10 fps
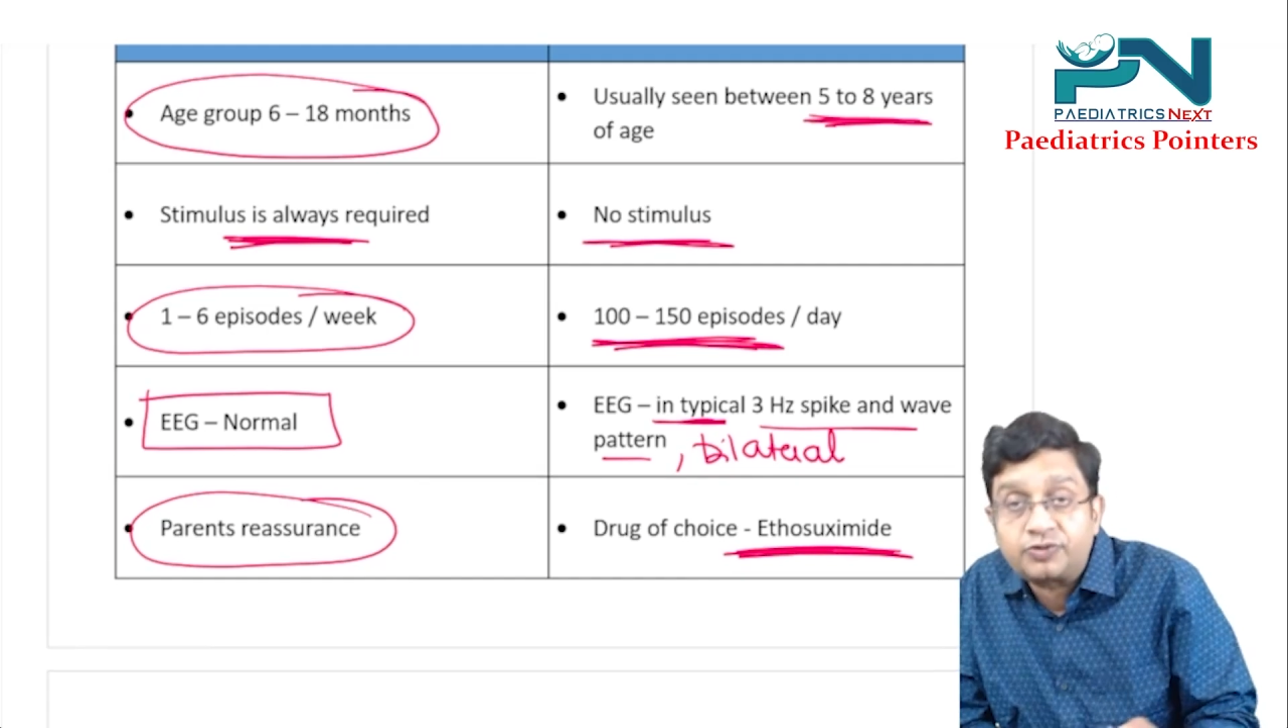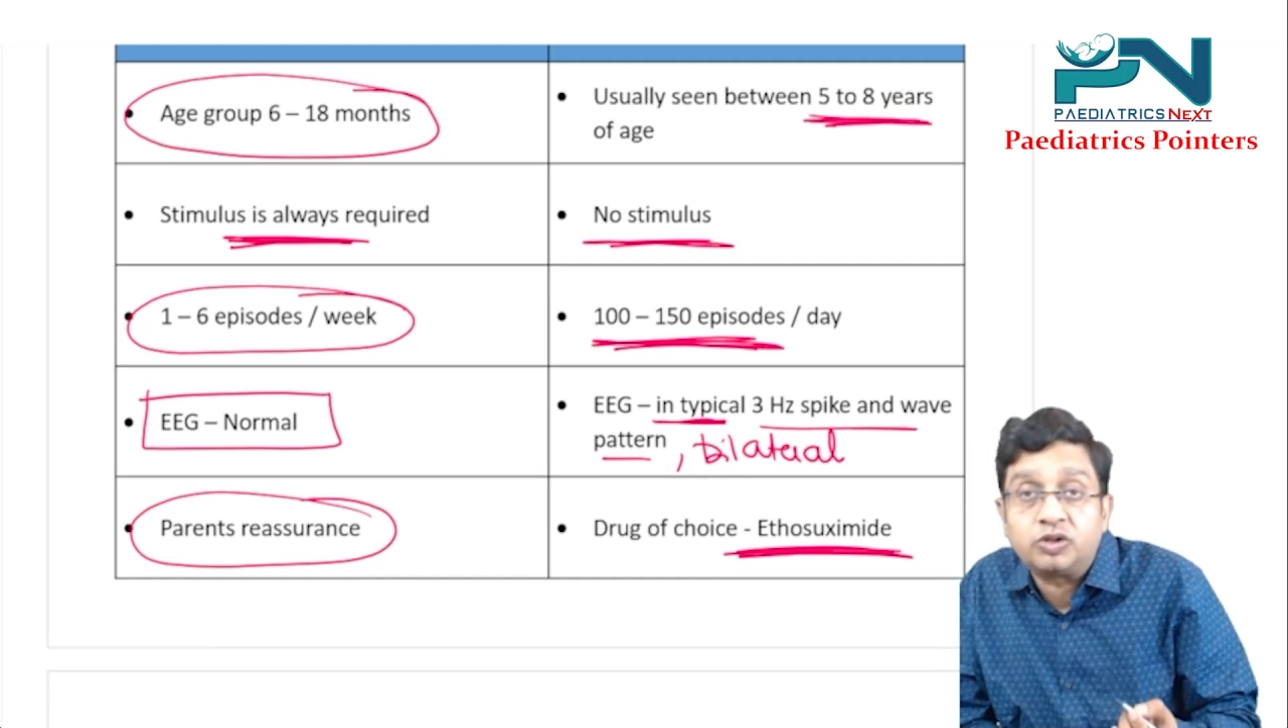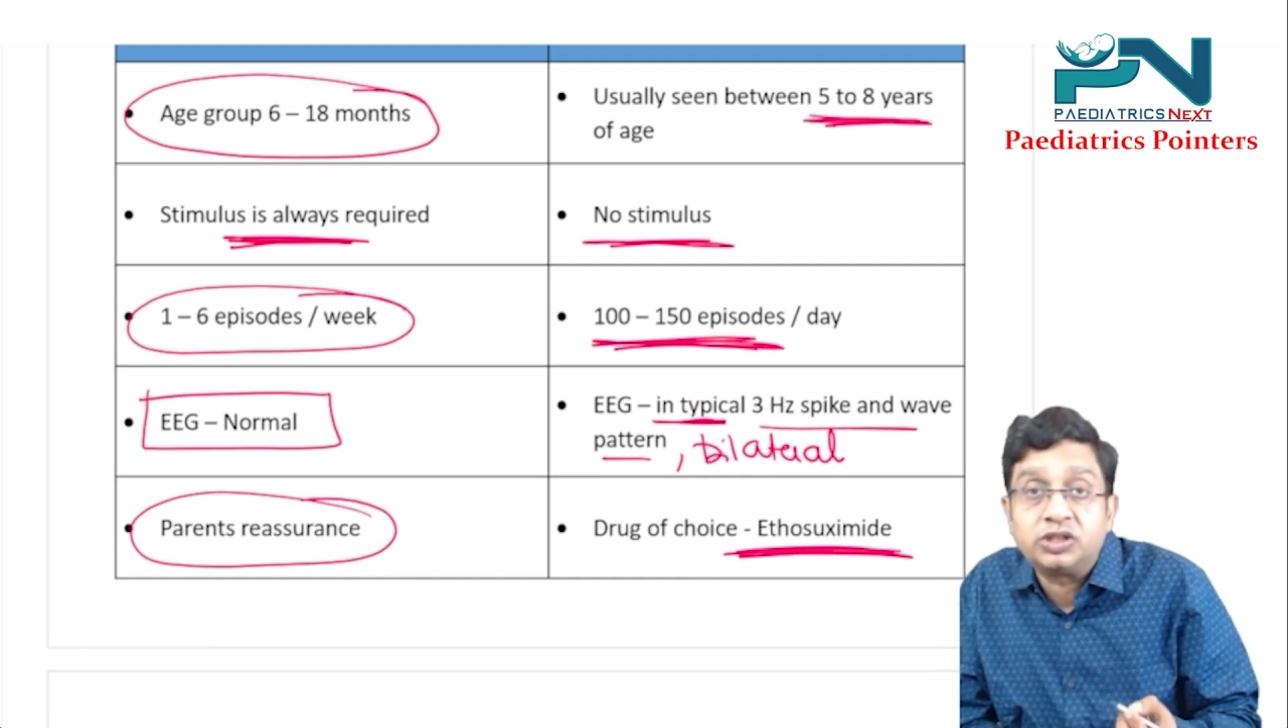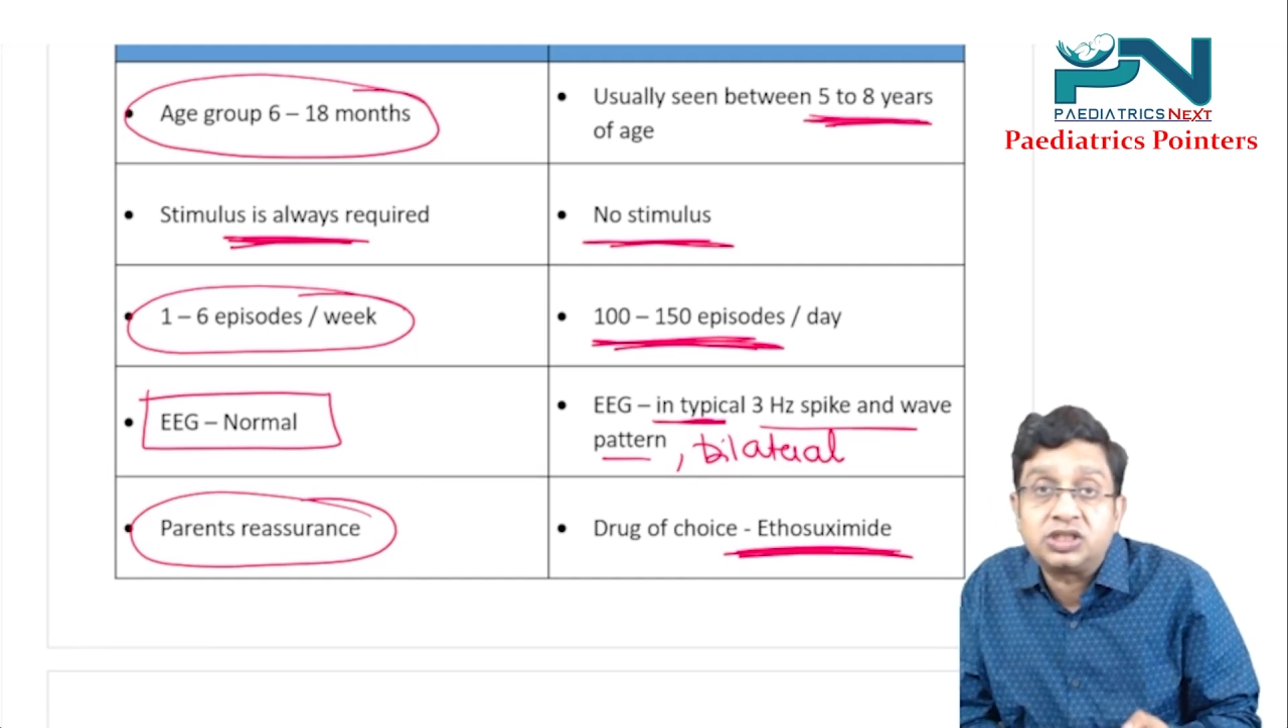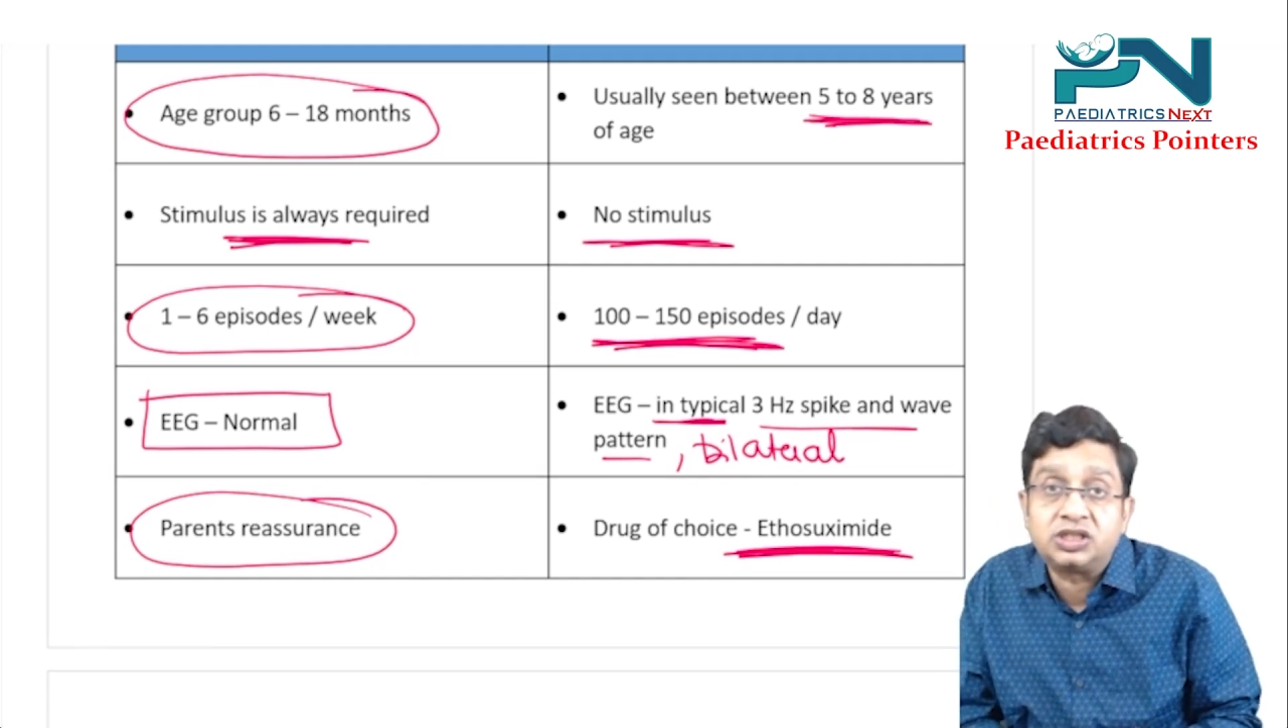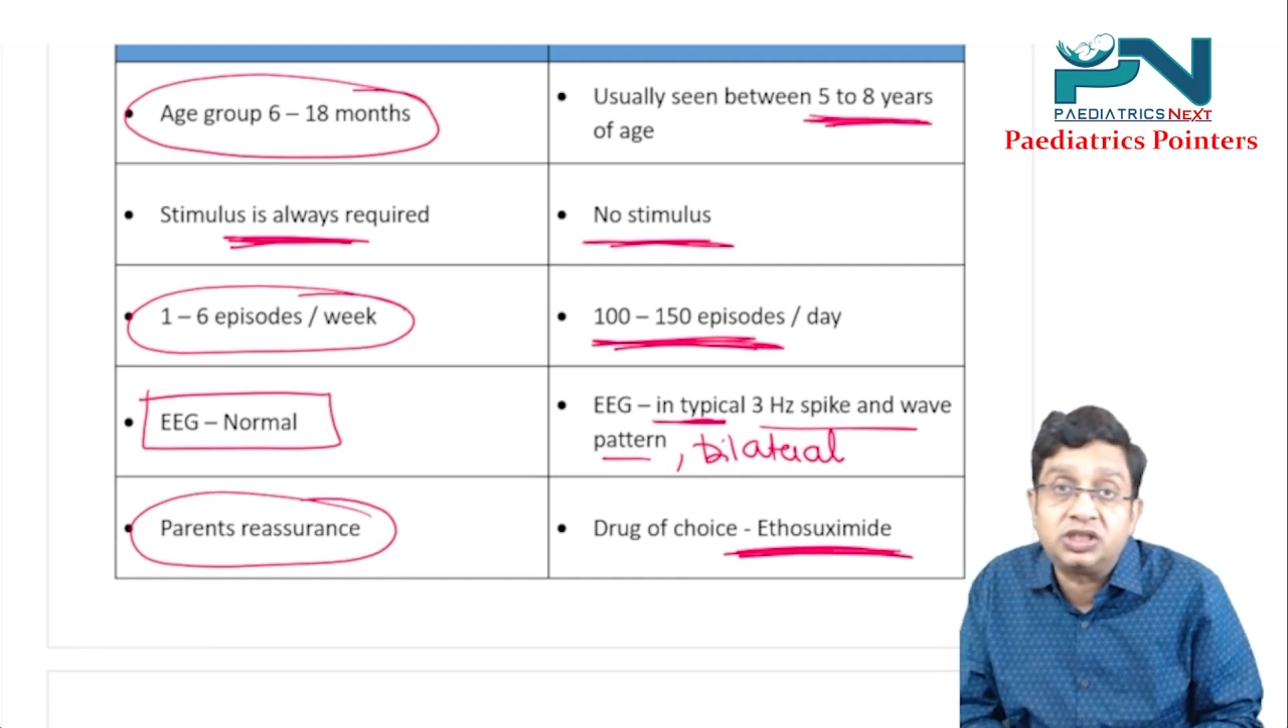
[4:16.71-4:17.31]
choice is